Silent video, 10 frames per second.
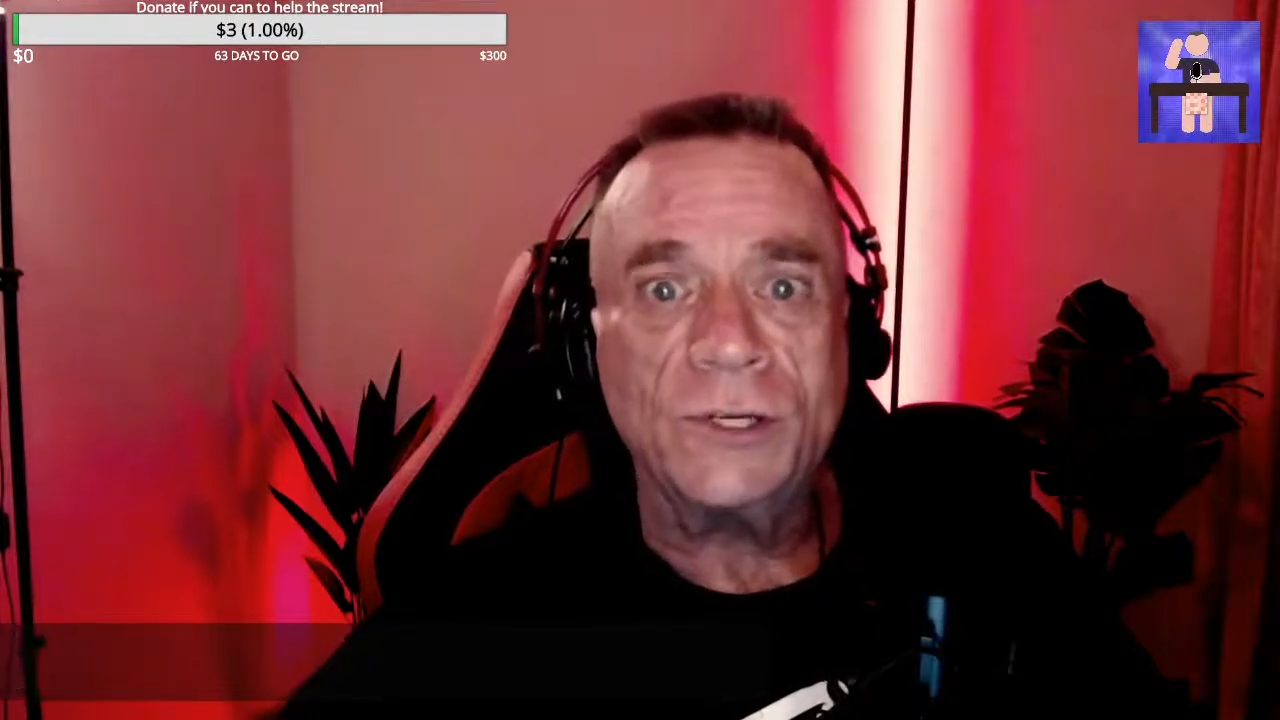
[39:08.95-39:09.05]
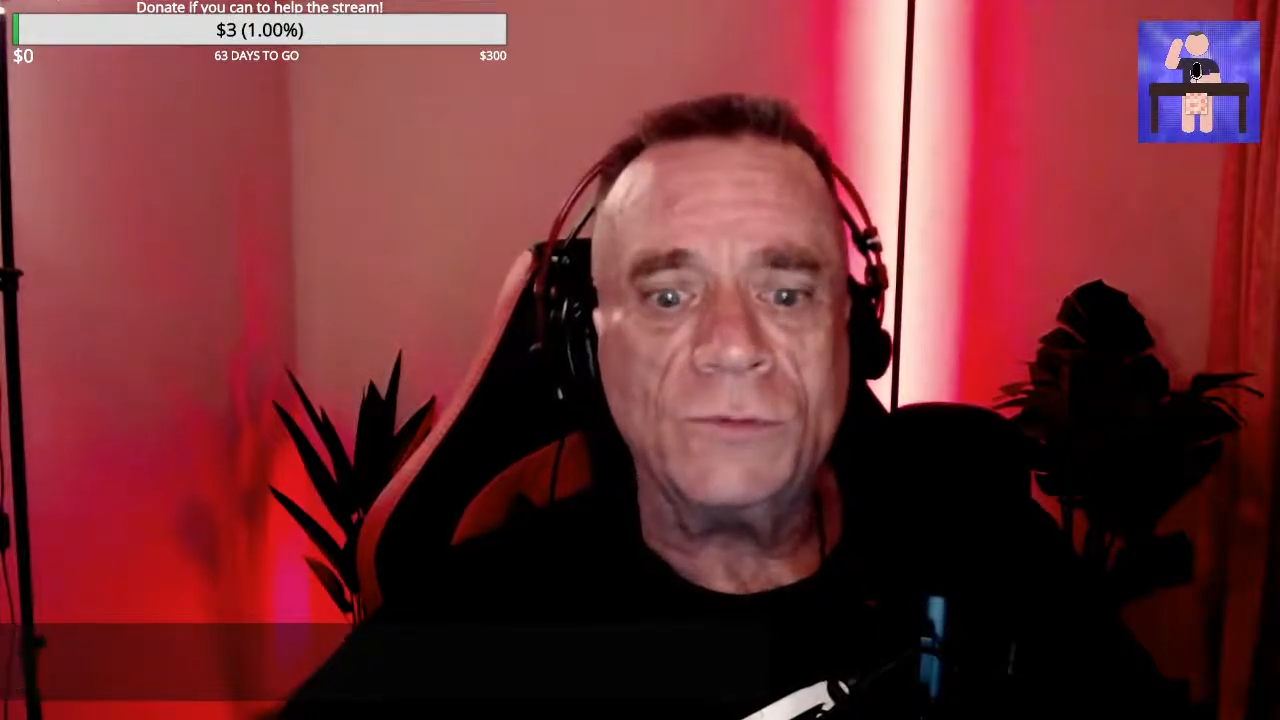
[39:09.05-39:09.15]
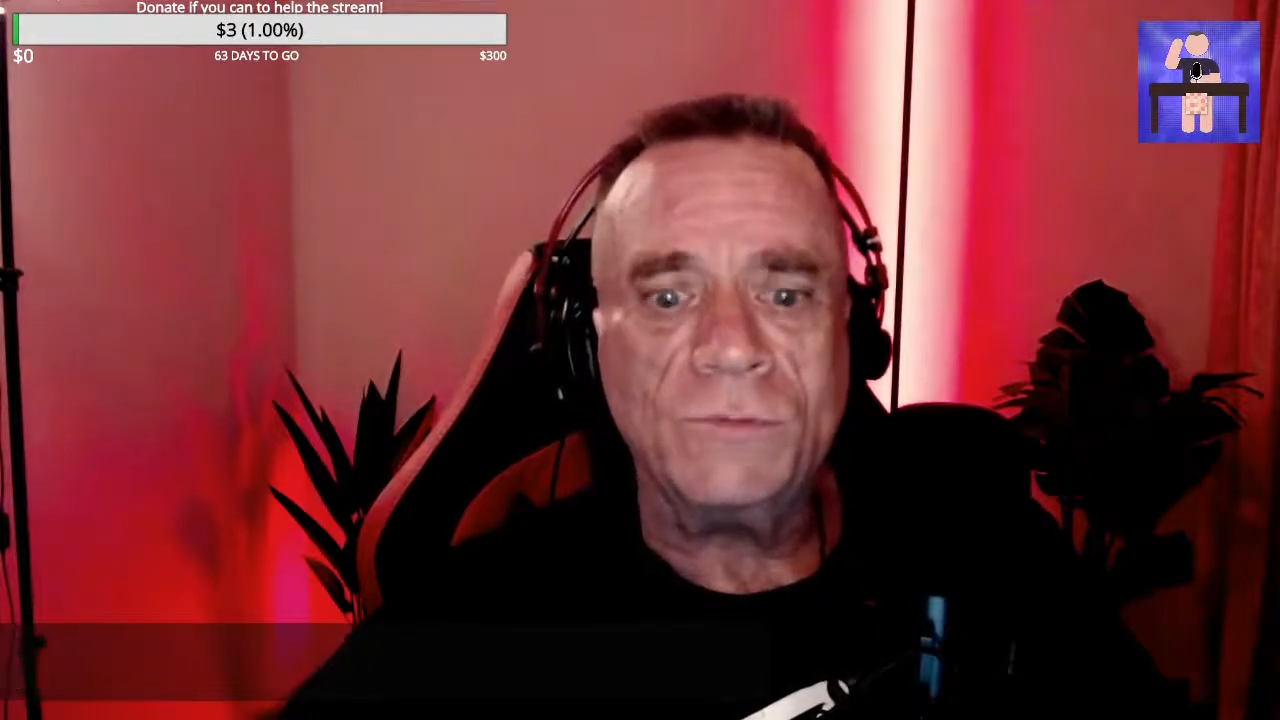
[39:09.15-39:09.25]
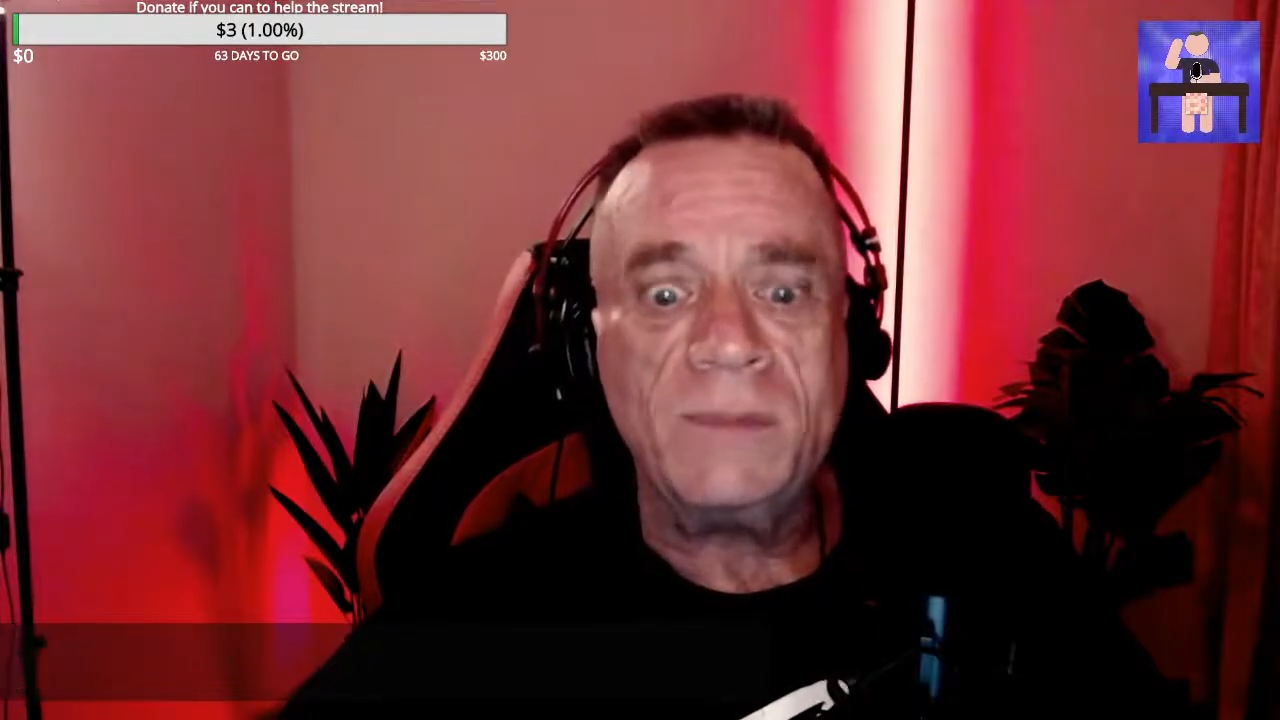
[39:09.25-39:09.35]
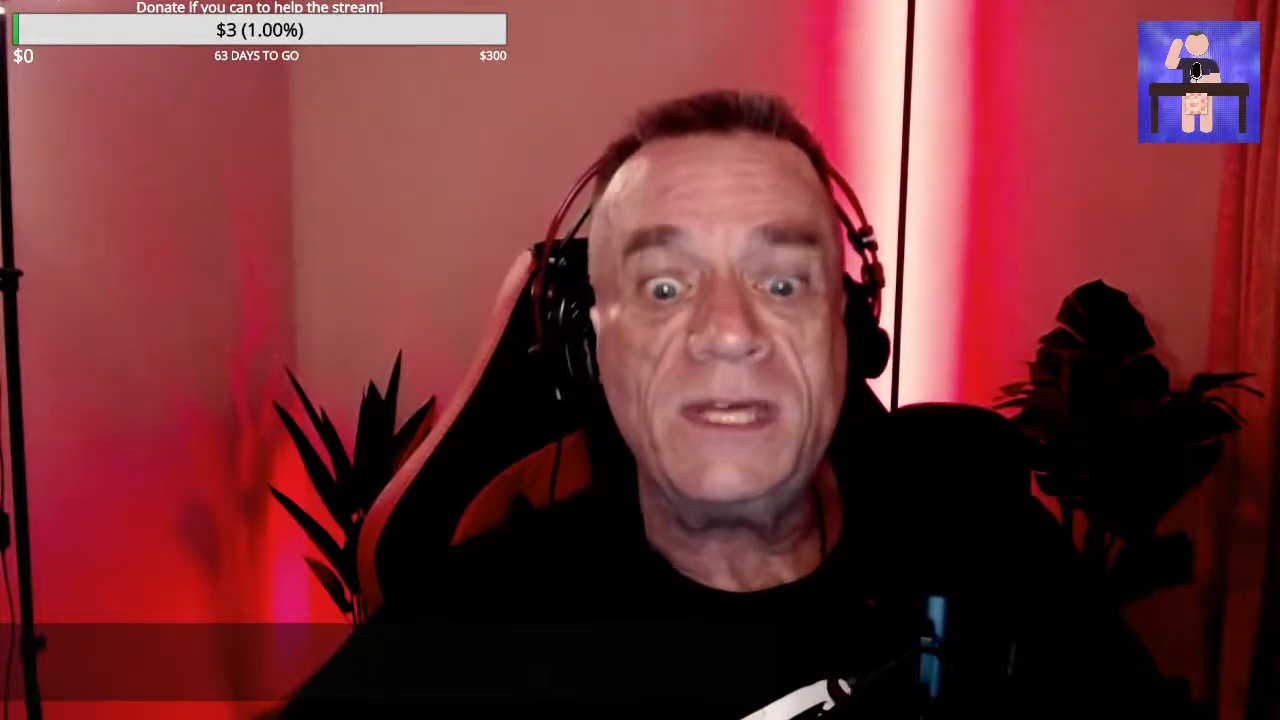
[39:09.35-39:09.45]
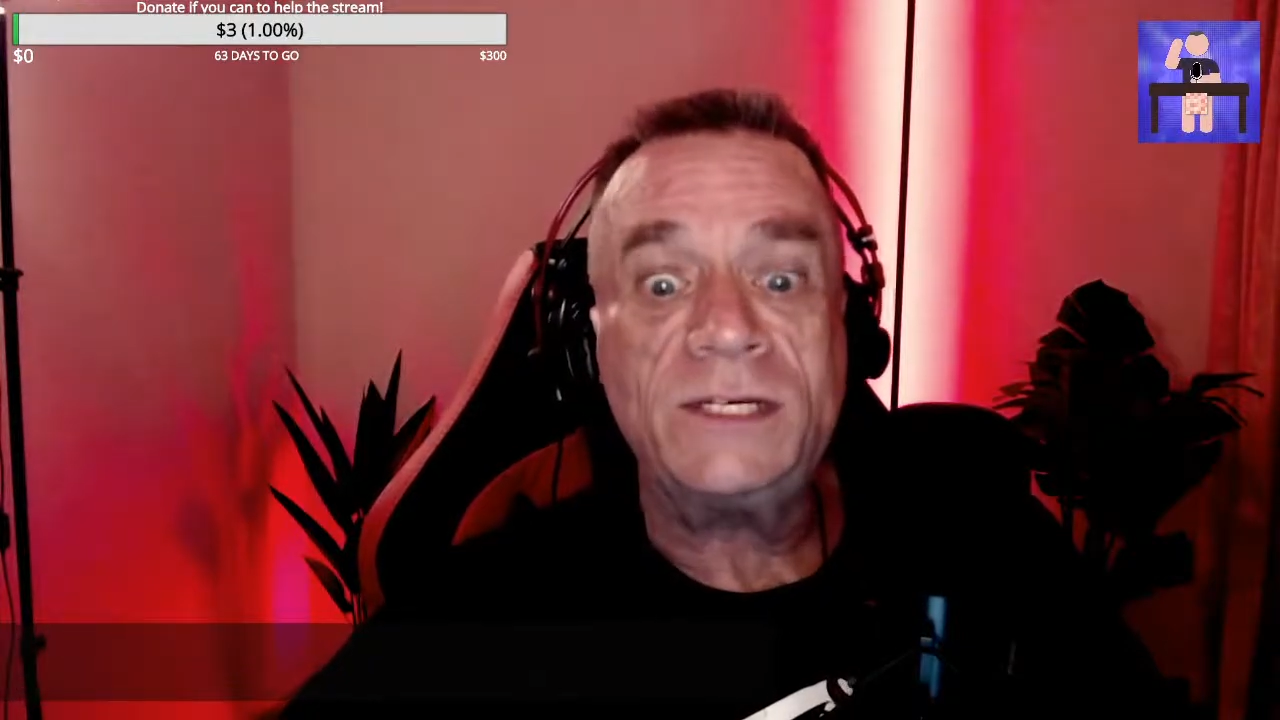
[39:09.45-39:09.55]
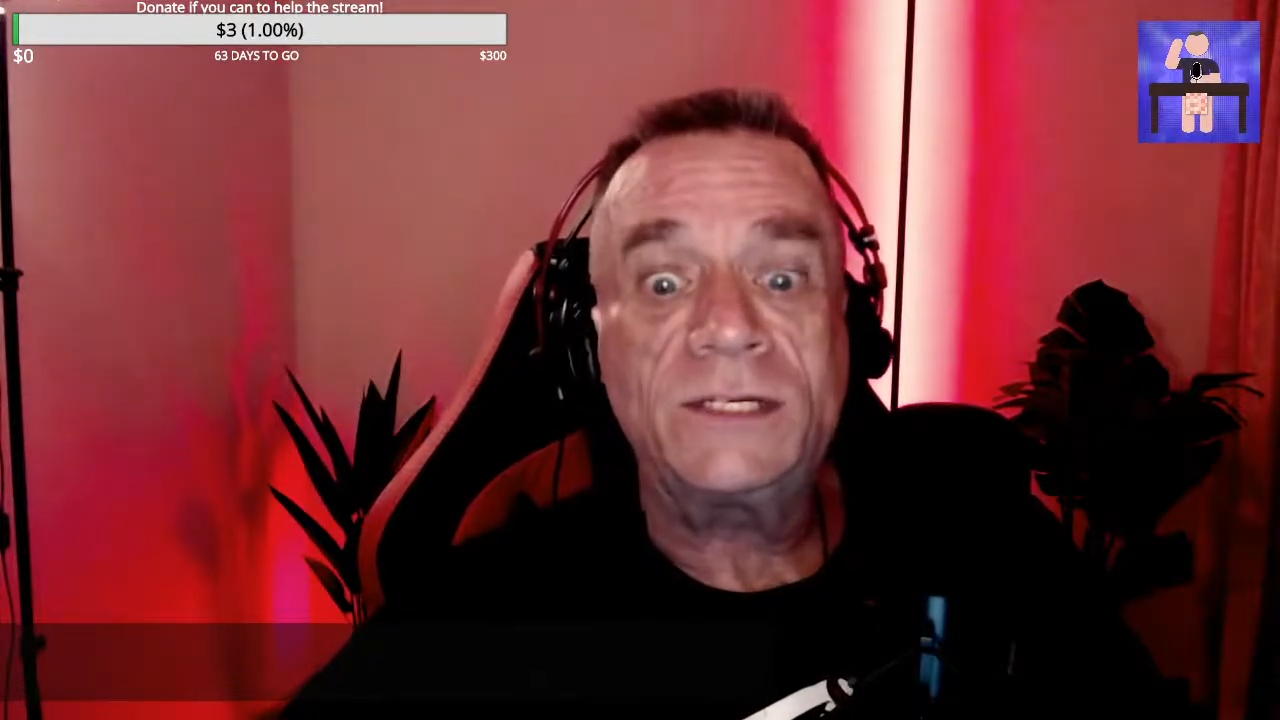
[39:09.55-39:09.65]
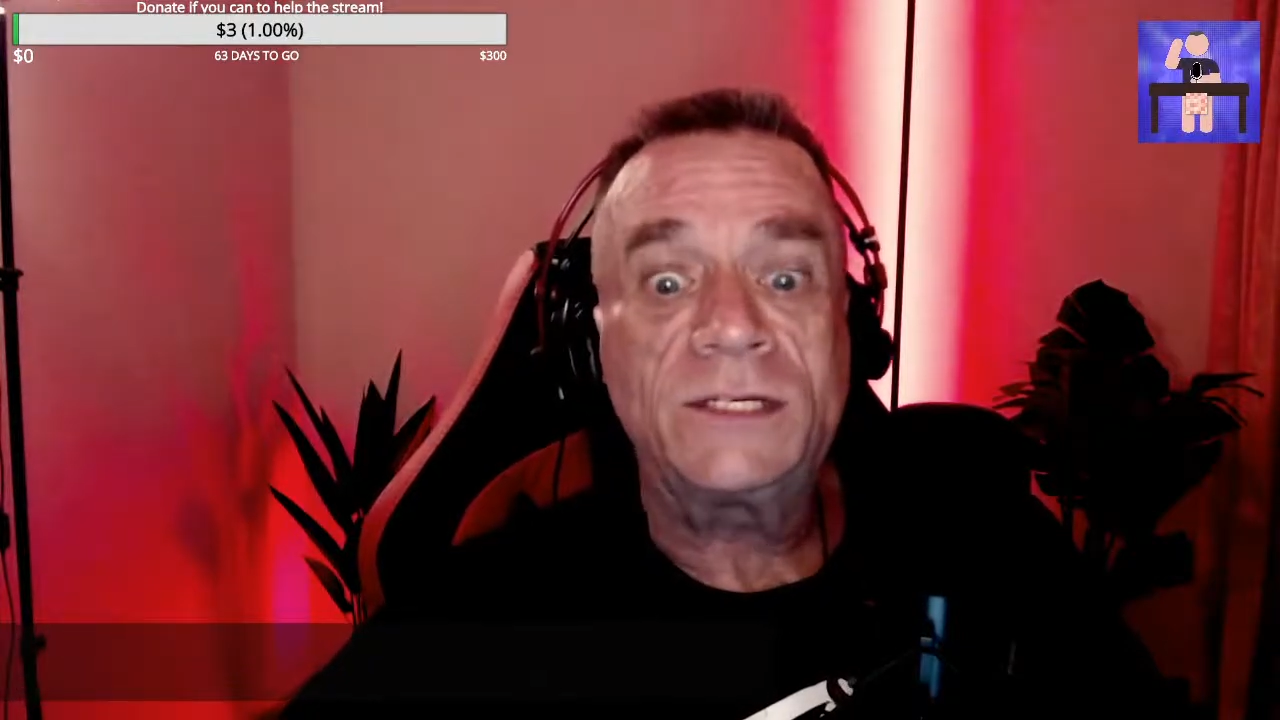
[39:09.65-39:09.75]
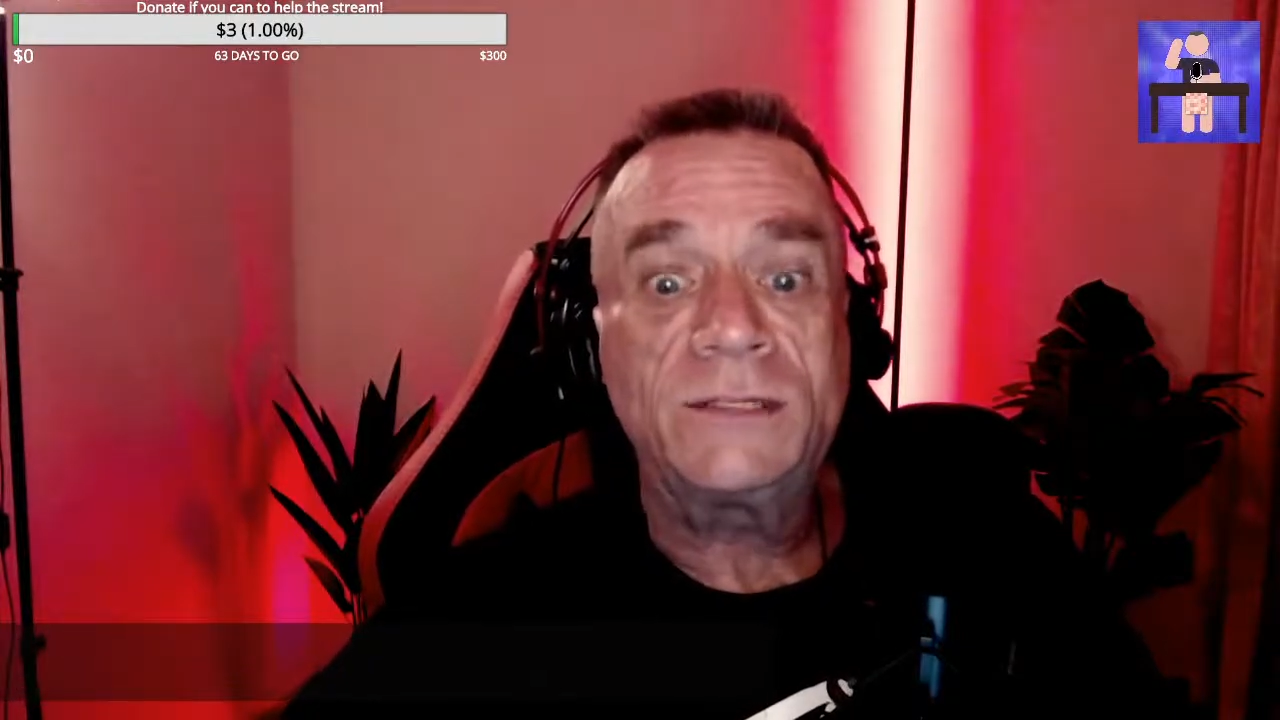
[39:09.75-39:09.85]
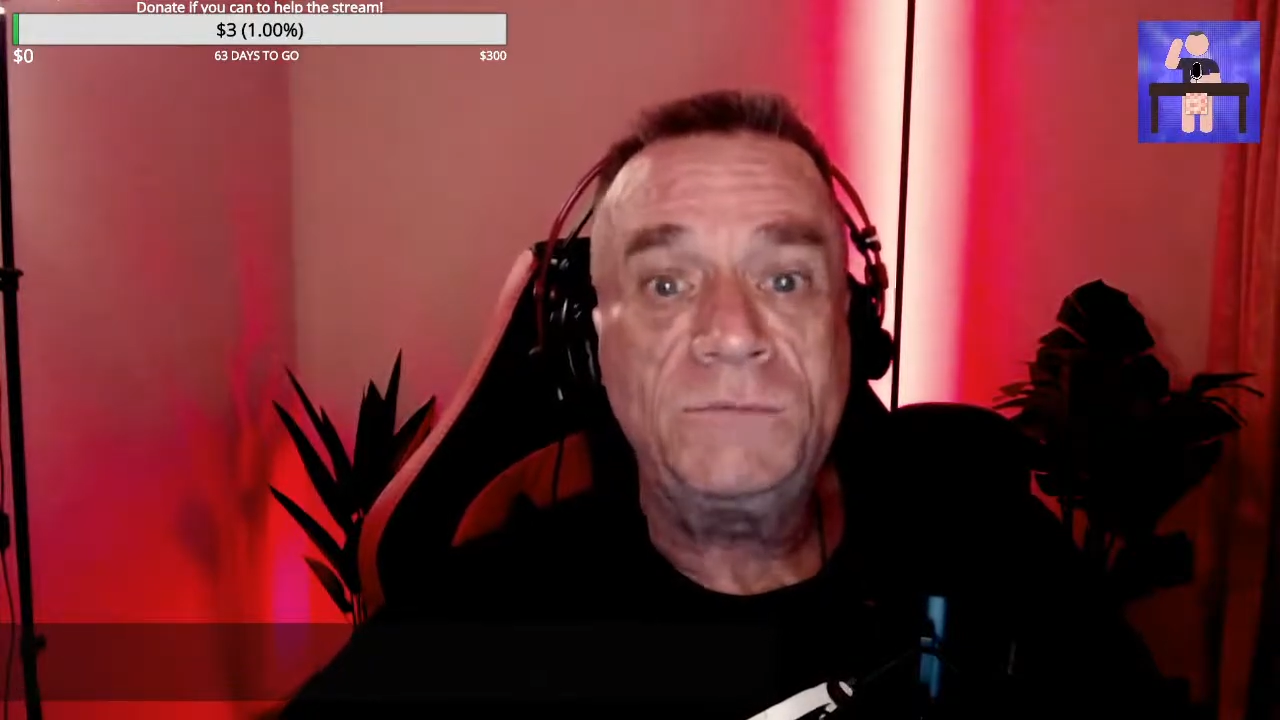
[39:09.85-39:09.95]

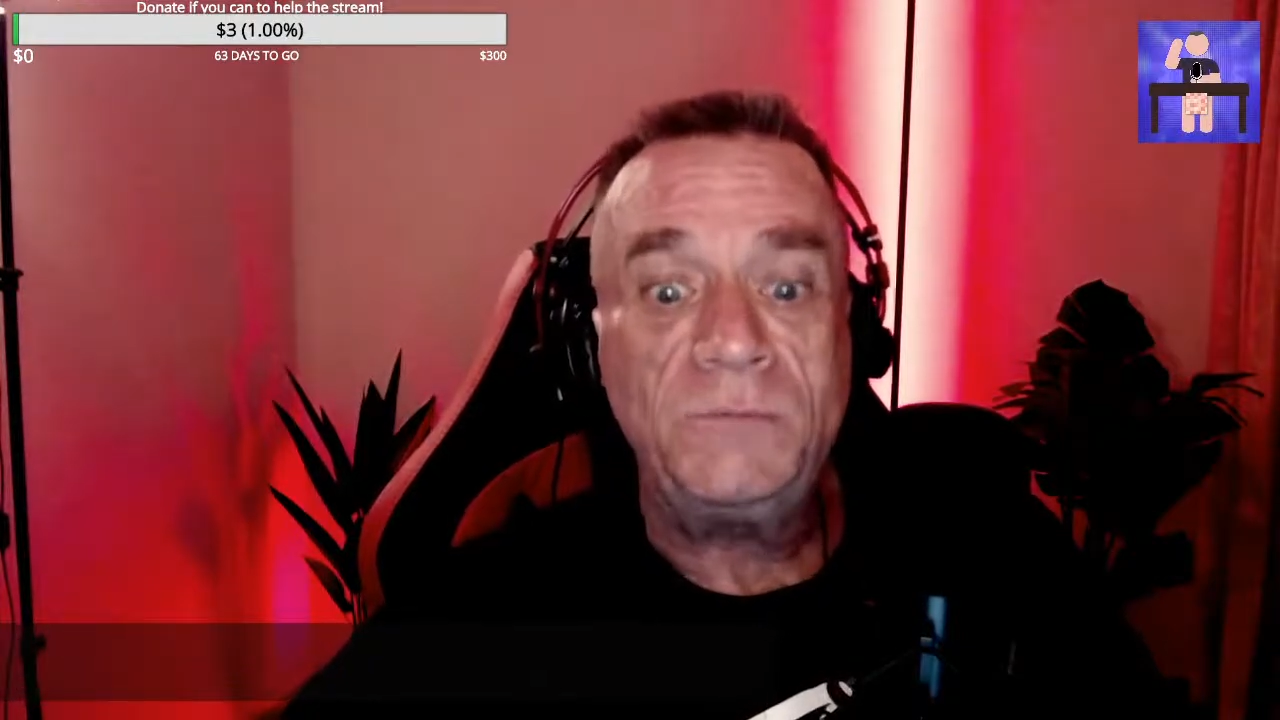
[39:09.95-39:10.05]
meet